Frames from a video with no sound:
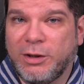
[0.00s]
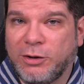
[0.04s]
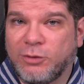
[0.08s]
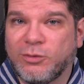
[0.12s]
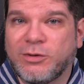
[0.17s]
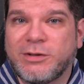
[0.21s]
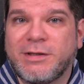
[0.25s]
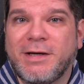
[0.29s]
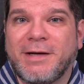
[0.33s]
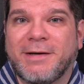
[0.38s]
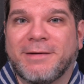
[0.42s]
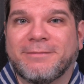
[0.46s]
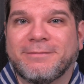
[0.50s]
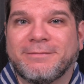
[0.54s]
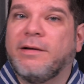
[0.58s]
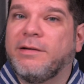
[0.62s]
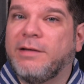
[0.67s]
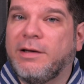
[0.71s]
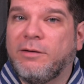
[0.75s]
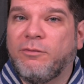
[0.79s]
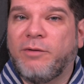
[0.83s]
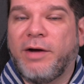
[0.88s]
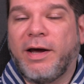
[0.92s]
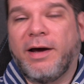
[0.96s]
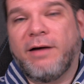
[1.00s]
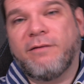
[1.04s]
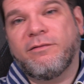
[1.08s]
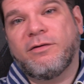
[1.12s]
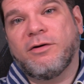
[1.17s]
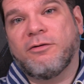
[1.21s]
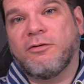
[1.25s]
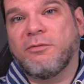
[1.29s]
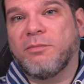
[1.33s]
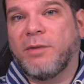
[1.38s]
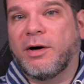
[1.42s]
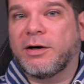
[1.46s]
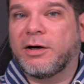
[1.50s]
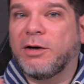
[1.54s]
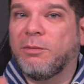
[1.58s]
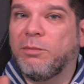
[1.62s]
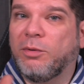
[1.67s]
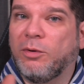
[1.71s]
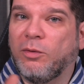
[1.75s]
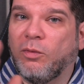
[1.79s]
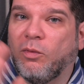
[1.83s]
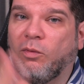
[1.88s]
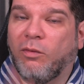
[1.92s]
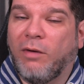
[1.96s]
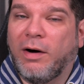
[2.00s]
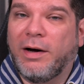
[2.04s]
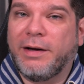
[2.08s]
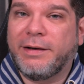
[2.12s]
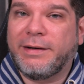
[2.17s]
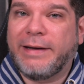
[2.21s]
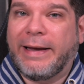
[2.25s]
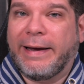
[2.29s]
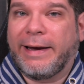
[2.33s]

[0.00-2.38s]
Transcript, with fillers: to see. Then we have the remarkable one